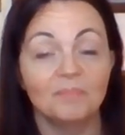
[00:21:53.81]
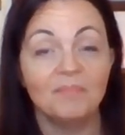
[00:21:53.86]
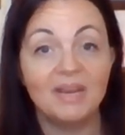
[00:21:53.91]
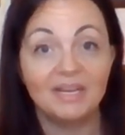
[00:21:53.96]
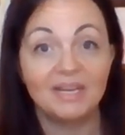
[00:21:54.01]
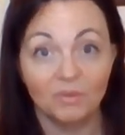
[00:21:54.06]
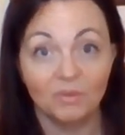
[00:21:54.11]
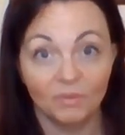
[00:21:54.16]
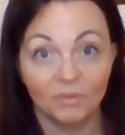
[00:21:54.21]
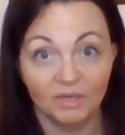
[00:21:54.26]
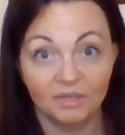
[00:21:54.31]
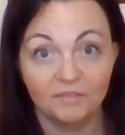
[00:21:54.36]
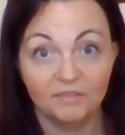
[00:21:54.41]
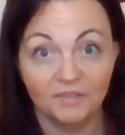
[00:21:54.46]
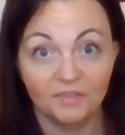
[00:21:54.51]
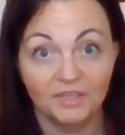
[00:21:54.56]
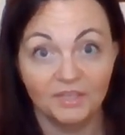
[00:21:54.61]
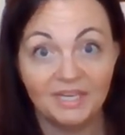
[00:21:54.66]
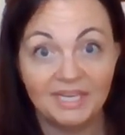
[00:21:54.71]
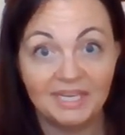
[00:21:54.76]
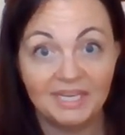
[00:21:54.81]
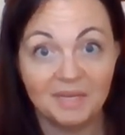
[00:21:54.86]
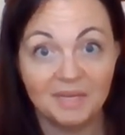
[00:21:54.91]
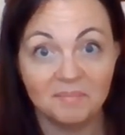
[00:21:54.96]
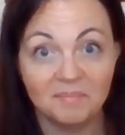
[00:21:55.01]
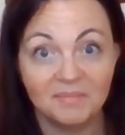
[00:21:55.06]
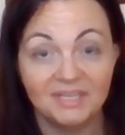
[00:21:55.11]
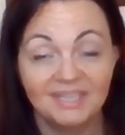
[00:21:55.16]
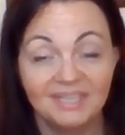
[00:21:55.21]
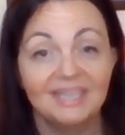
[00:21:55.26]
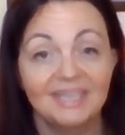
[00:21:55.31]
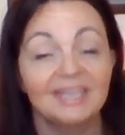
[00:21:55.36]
make it work for him.